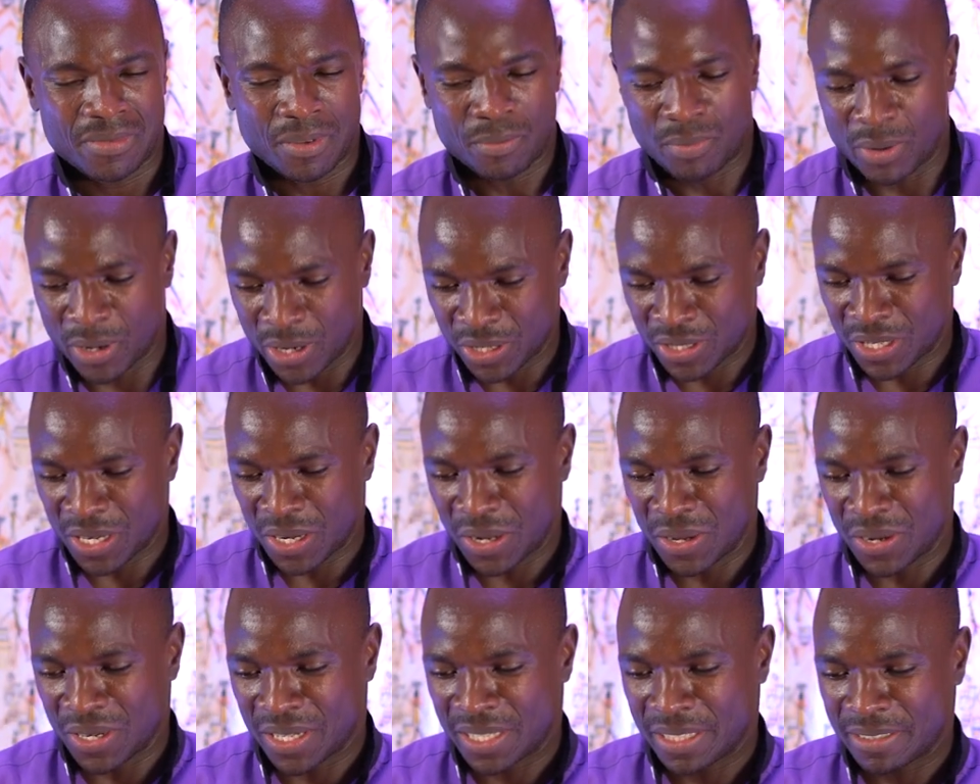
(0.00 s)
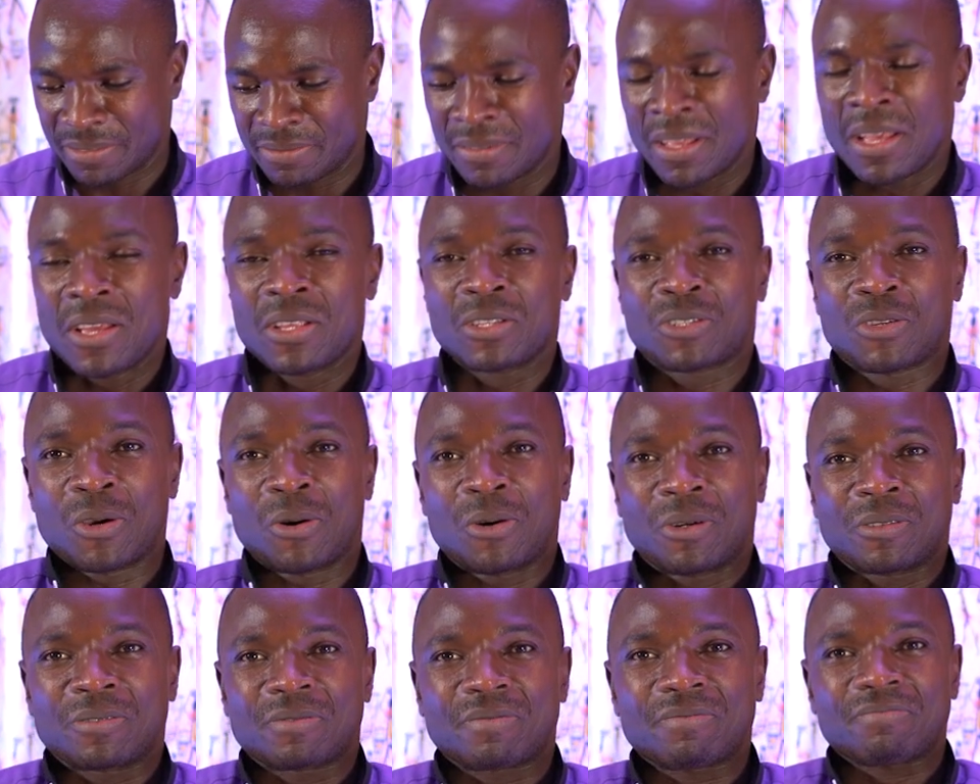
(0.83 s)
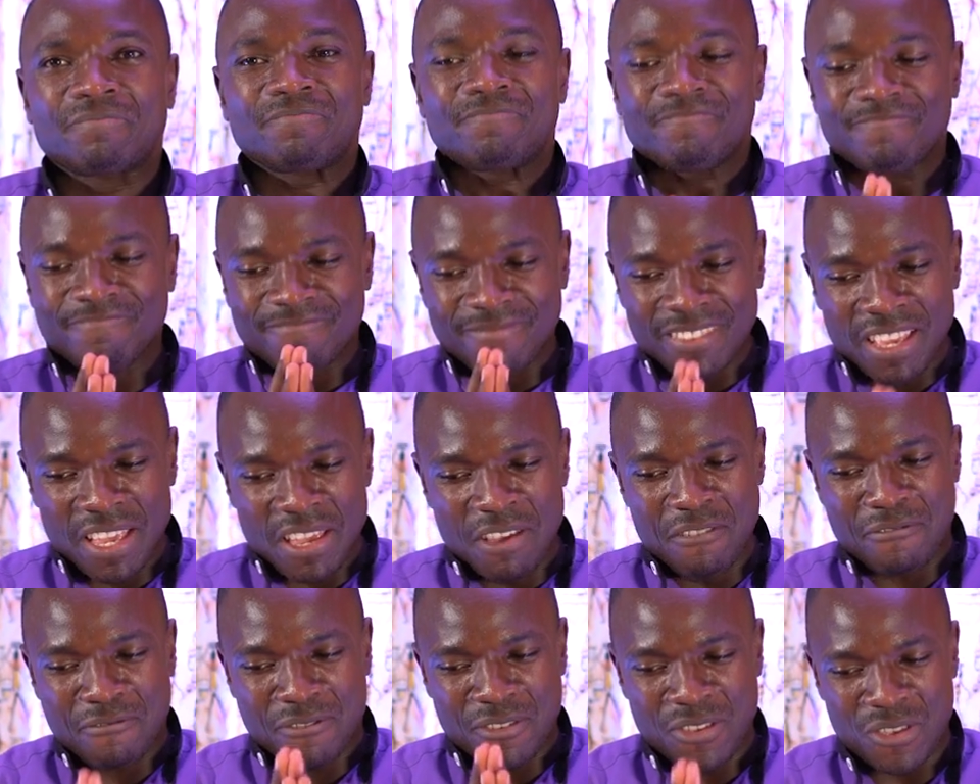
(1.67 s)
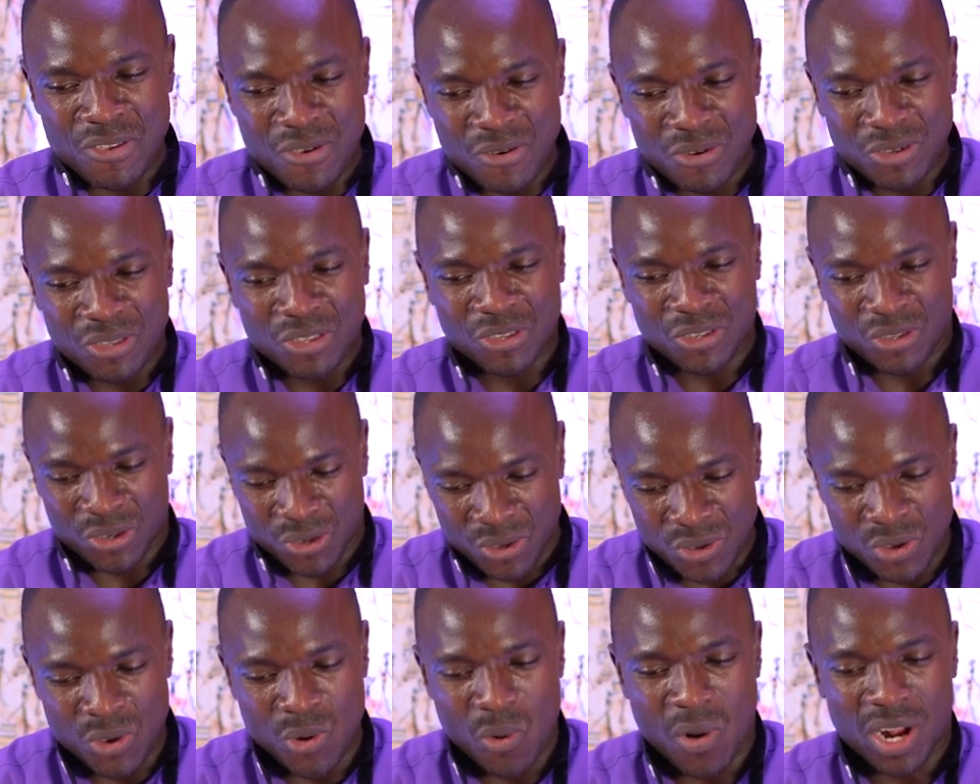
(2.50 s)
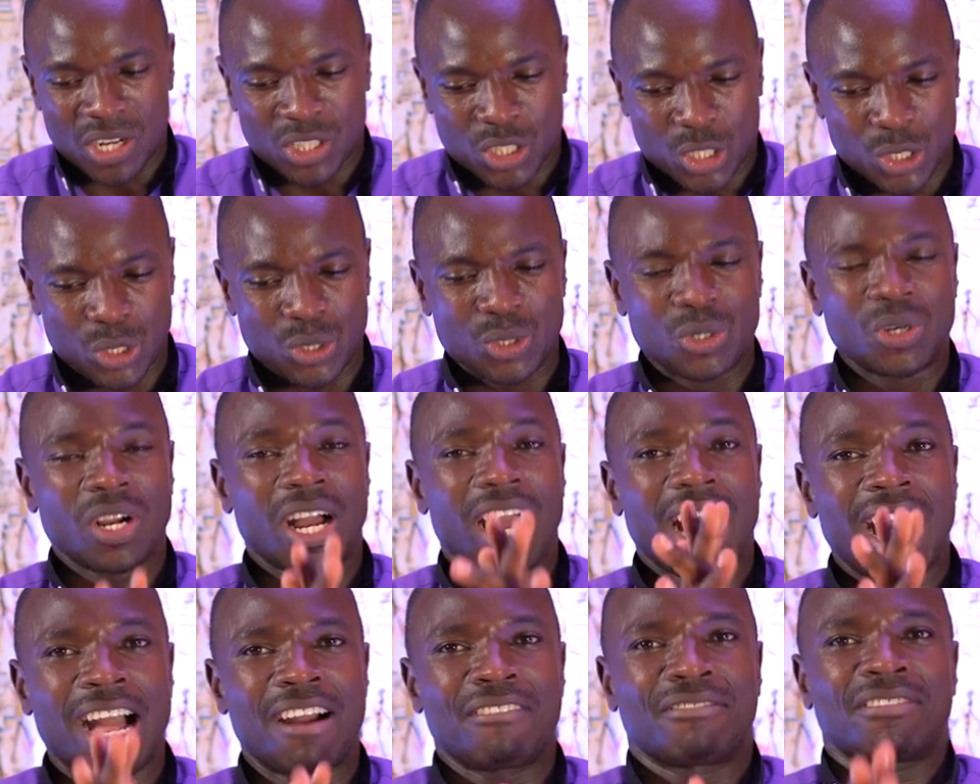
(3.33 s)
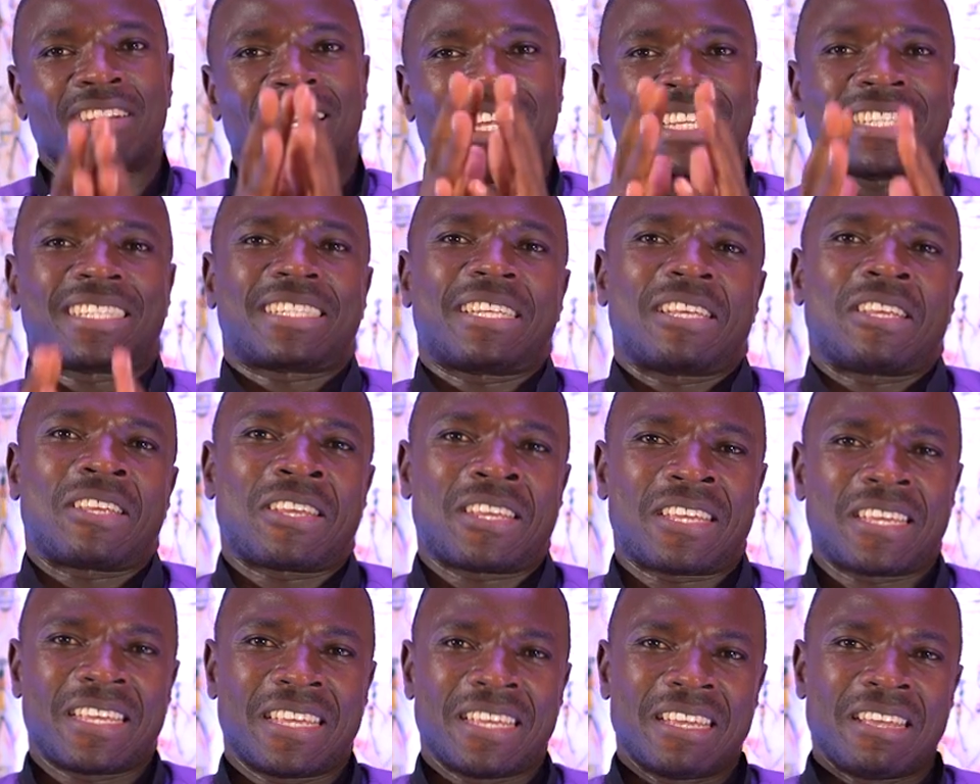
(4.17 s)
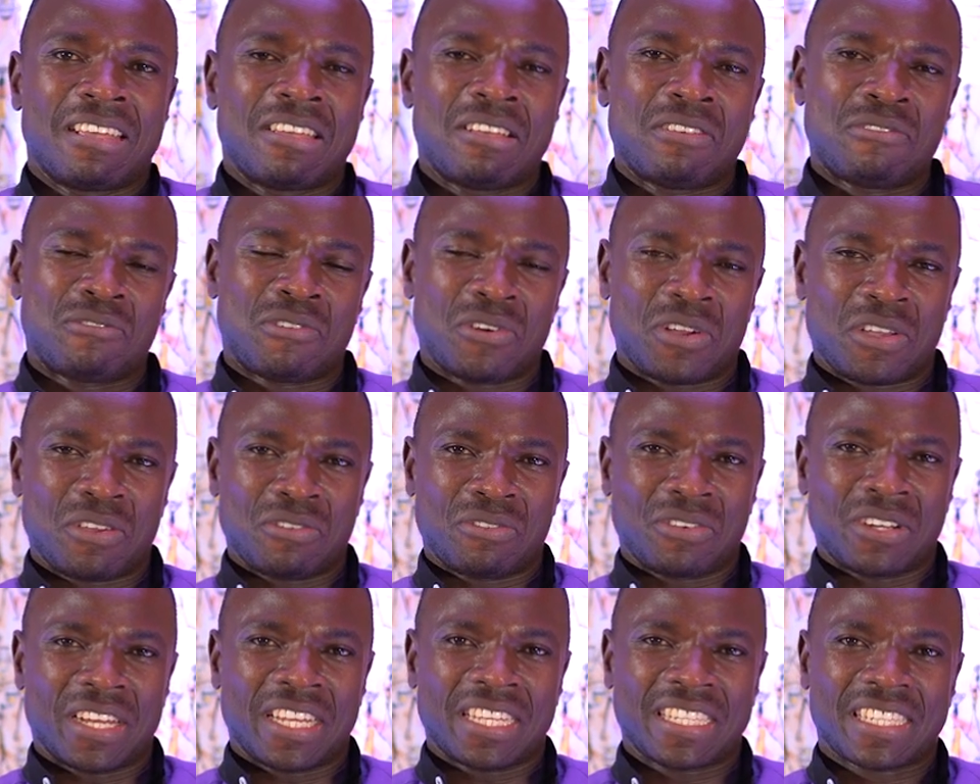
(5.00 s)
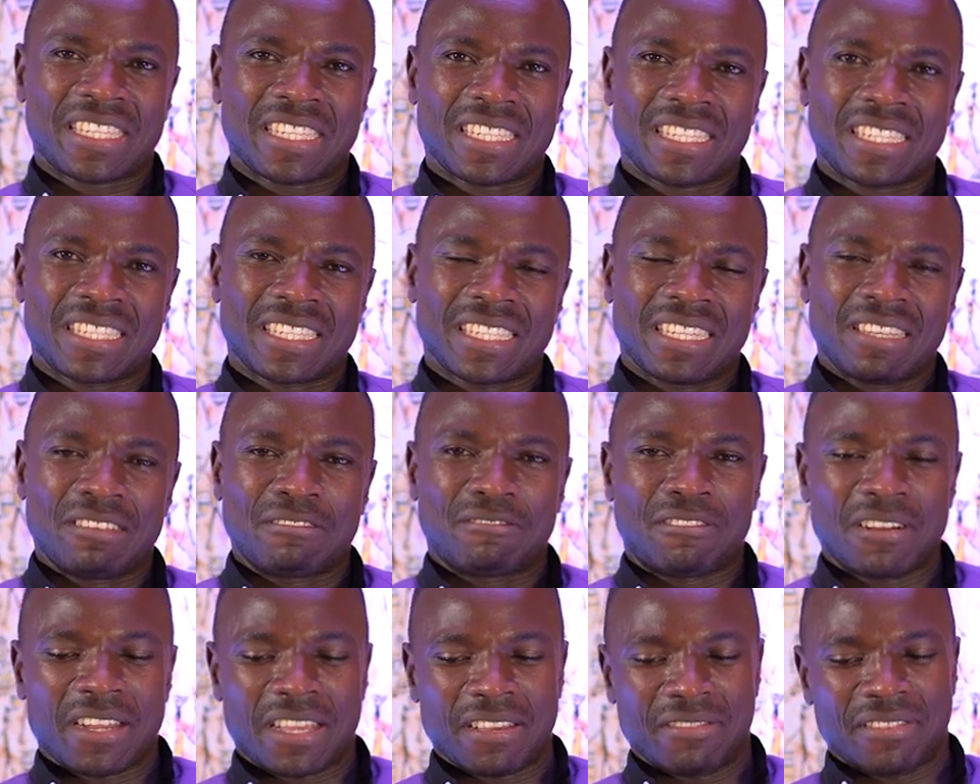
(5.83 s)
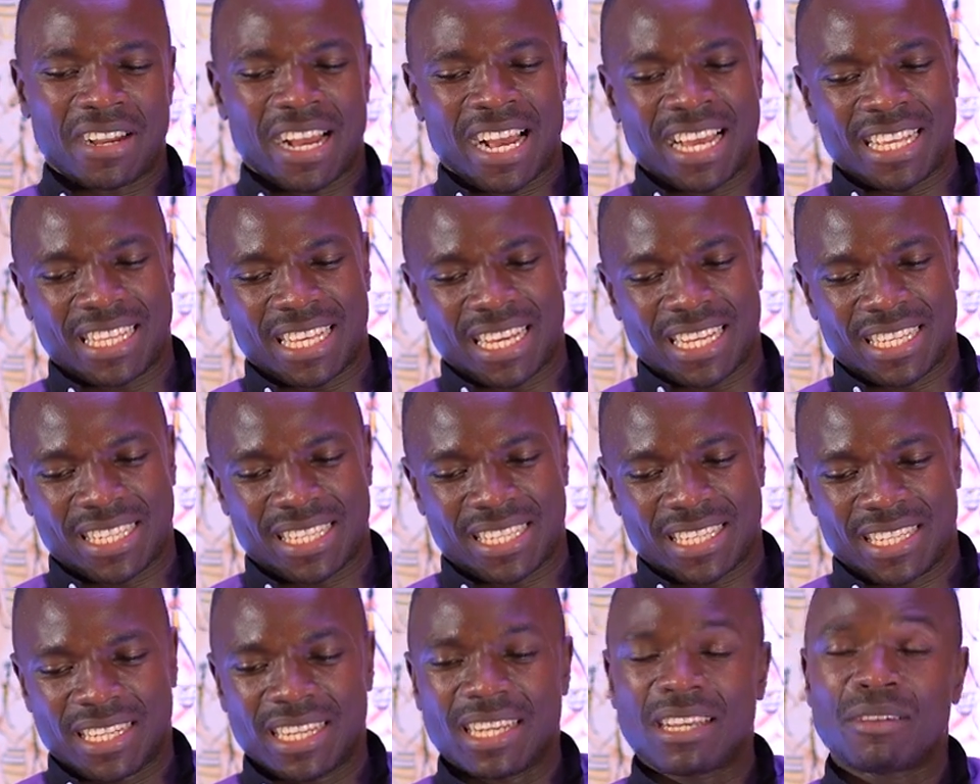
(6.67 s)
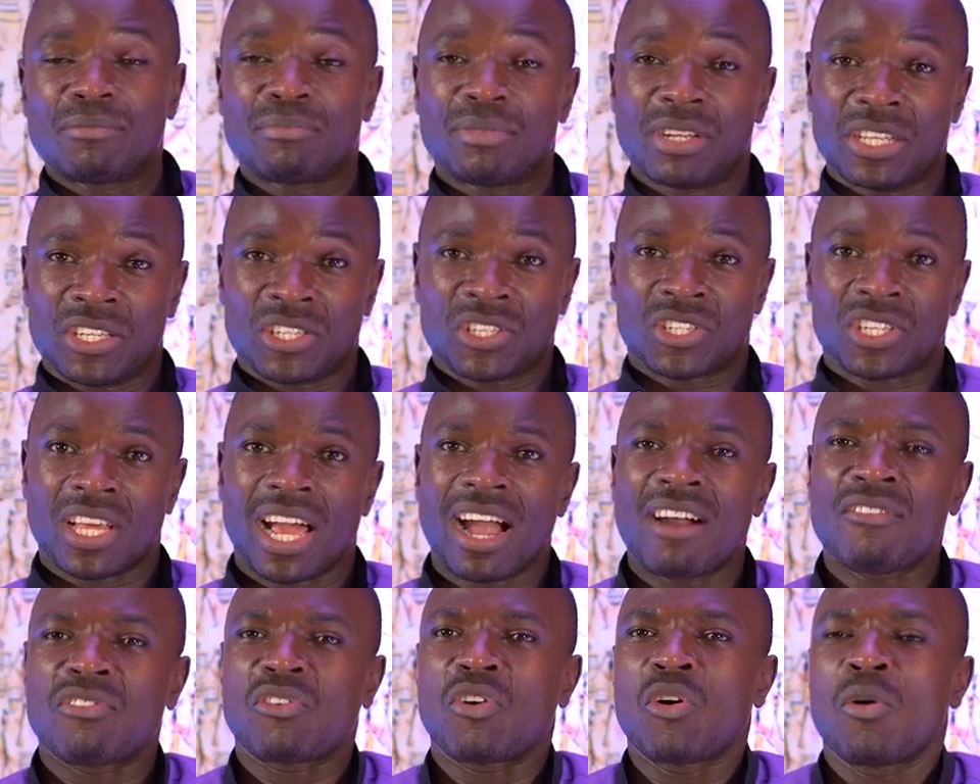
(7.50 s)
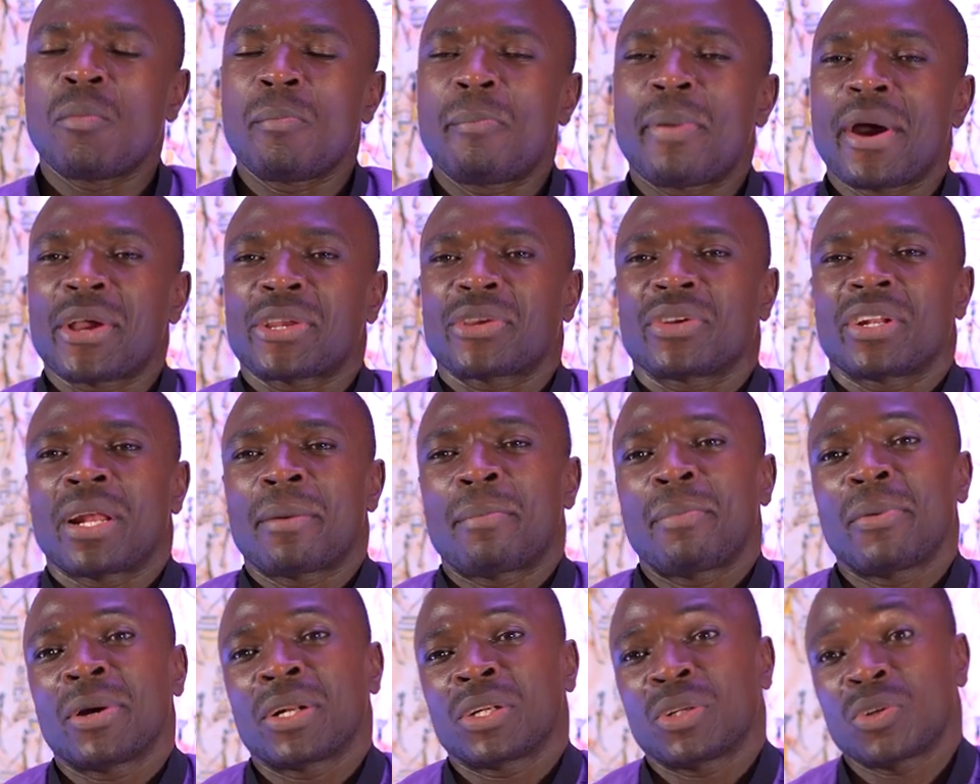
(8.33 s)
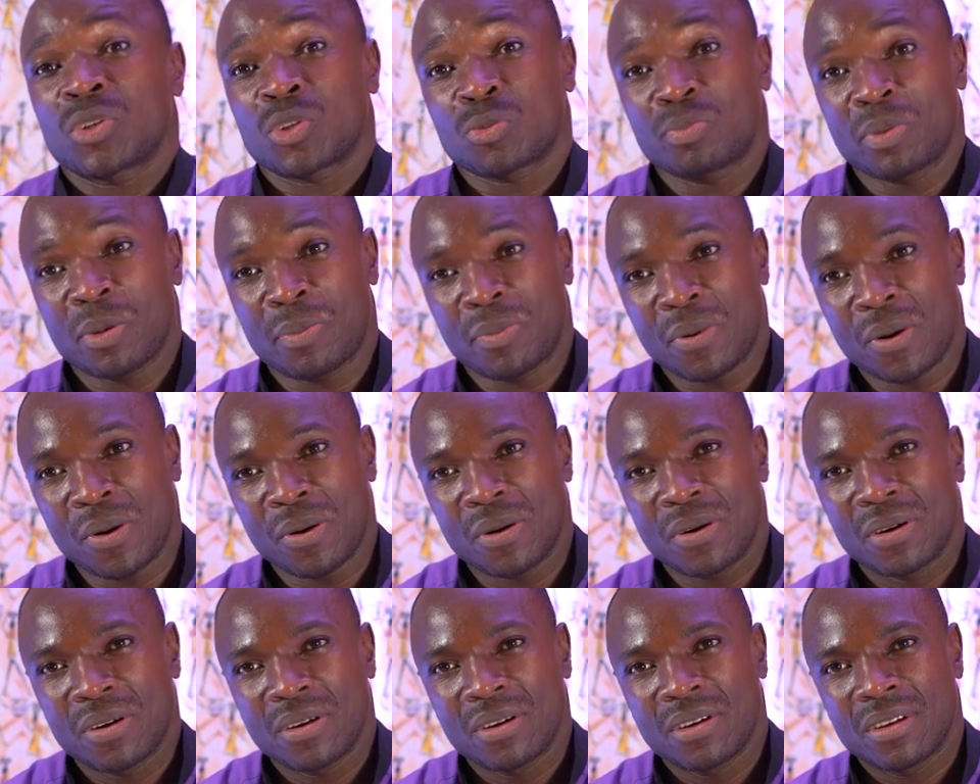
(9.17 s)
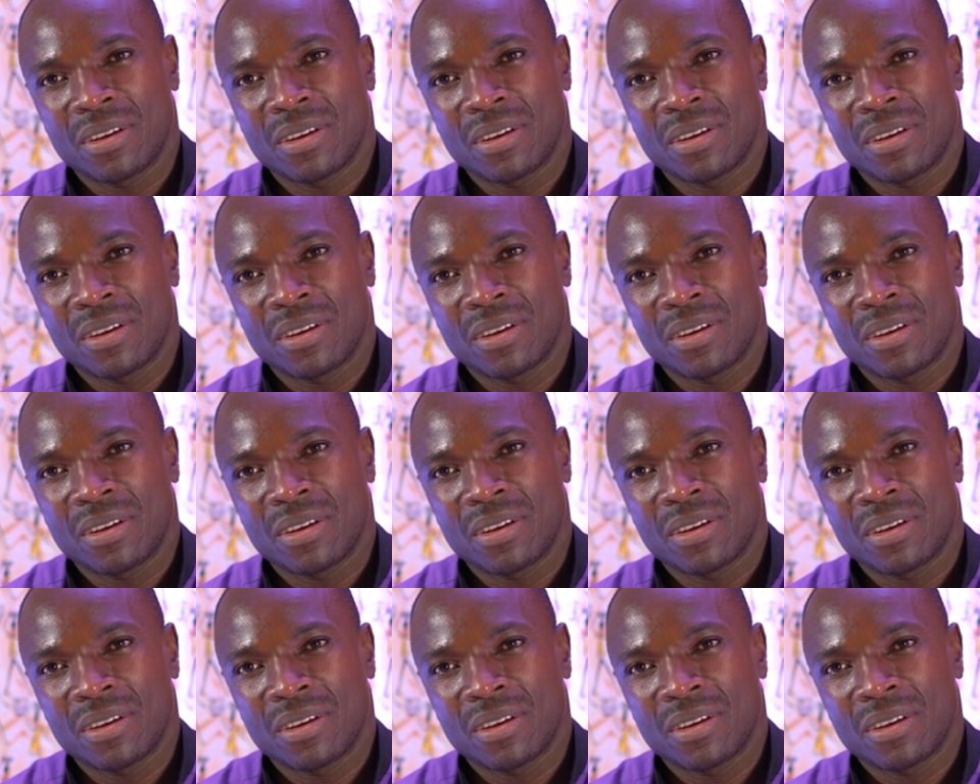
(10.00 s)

Praise the Lord. So, if you are to have lasting forgiveness, forgive others, please have compassion upon those people.